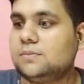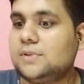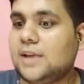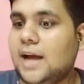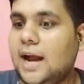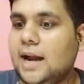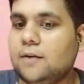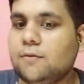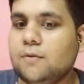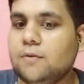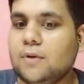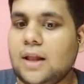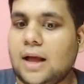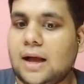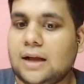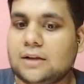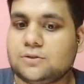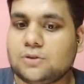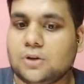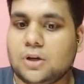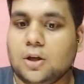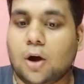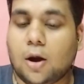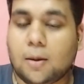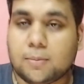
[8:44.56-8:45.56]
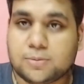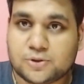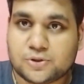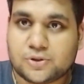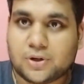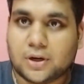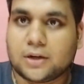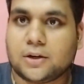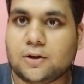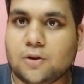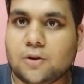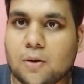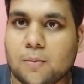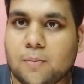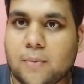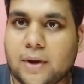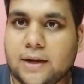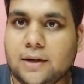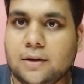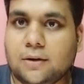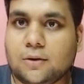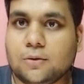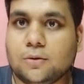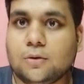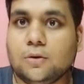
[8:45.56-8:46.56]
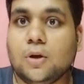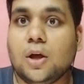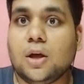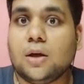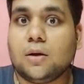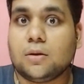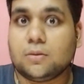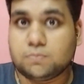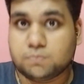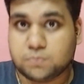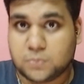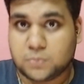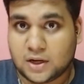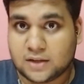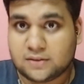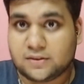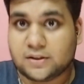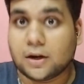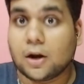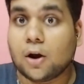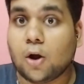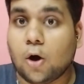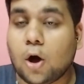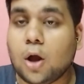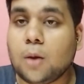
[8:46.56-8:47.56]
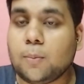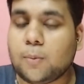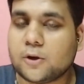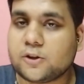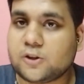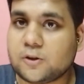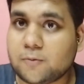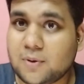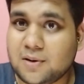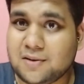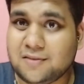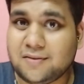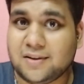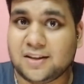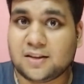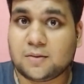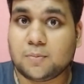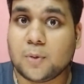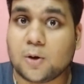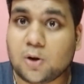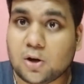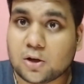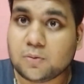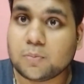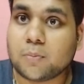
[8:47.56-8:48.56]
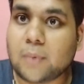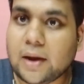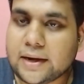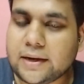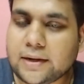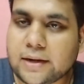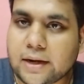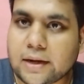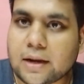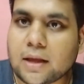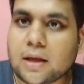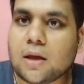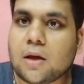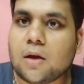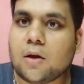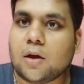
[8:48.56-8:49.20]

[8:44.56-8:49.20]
that will actually obstruct your mind to consider all possible ways. Because mind it,